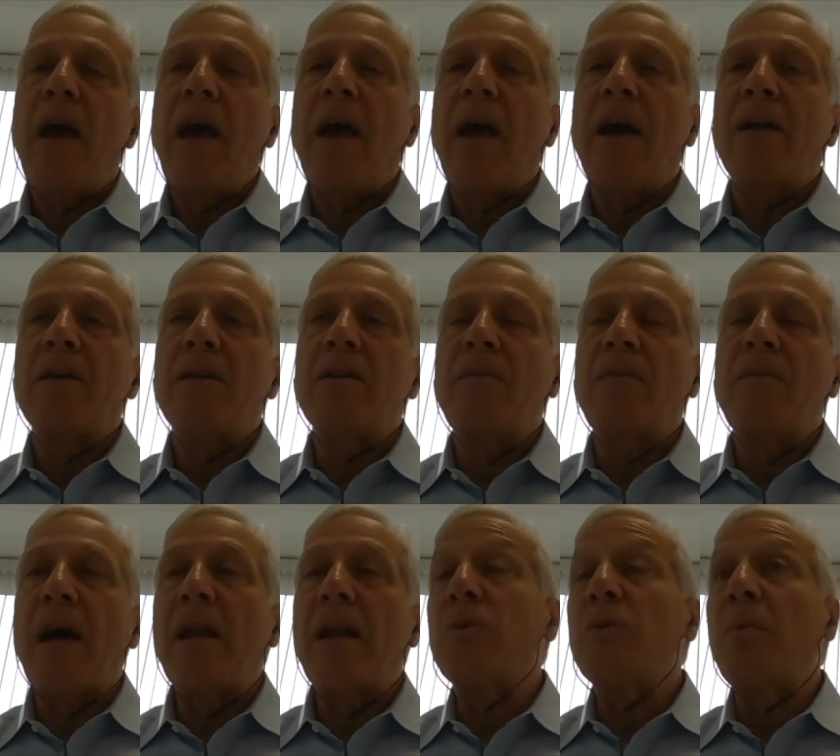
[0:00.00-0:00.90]
And
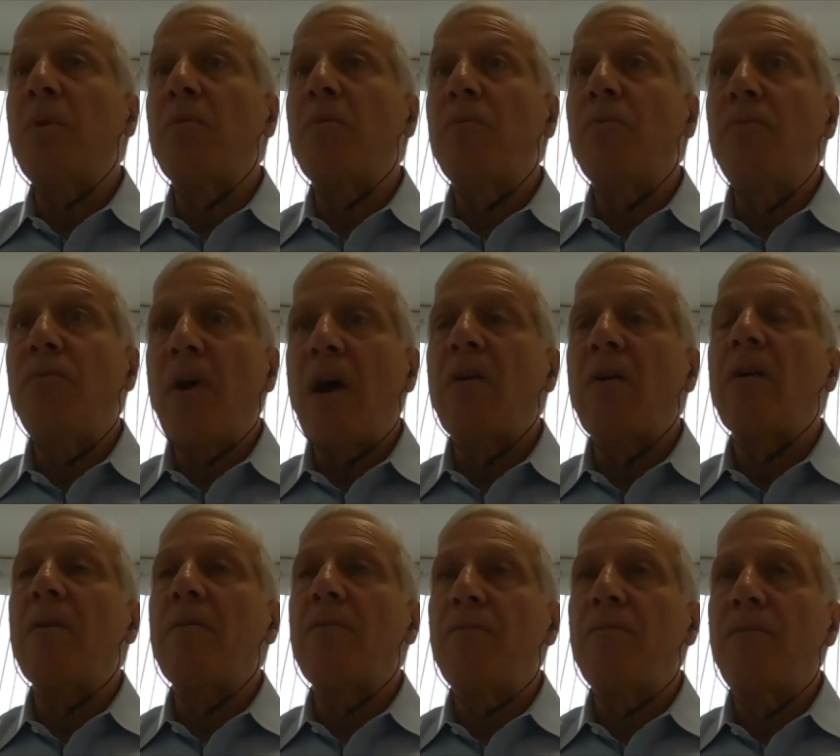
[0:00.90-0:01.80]
that has been
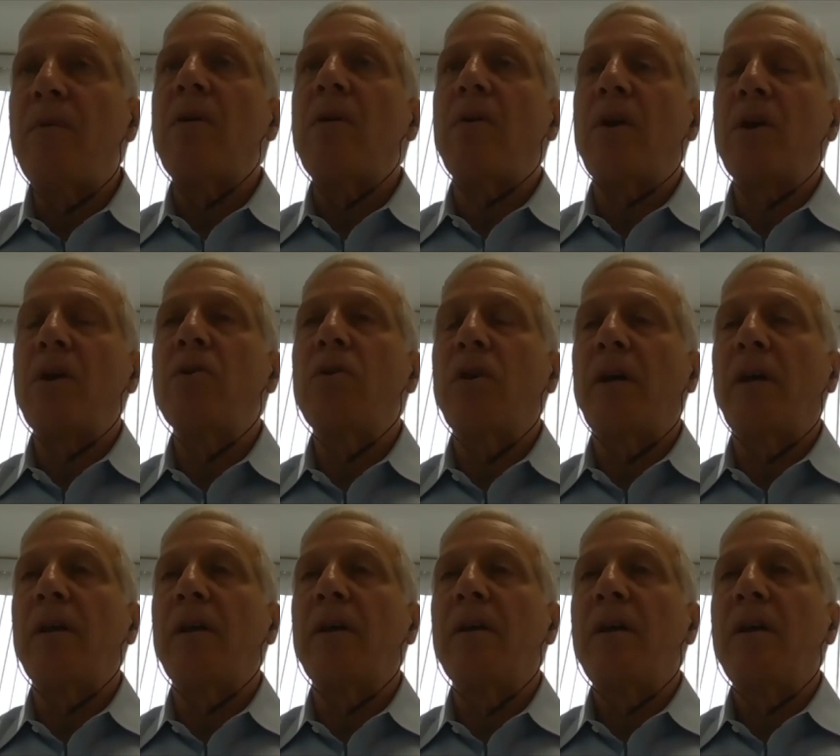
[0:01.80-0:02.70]
very, very good